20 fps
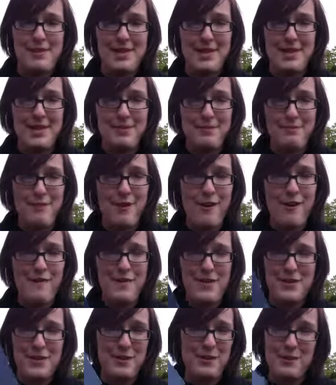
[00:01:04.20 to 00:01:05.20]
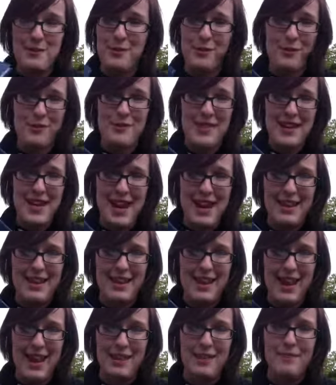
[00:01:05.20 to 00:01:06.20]
this is private, so I'm not going to read
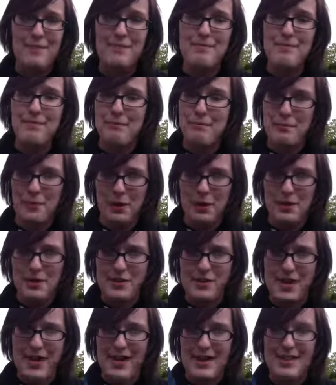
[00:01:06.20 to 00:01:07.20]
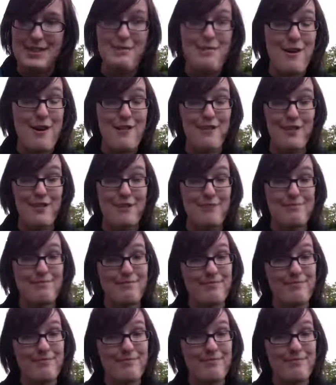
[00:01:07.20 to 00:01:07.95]
anything out because, yeah, it's private.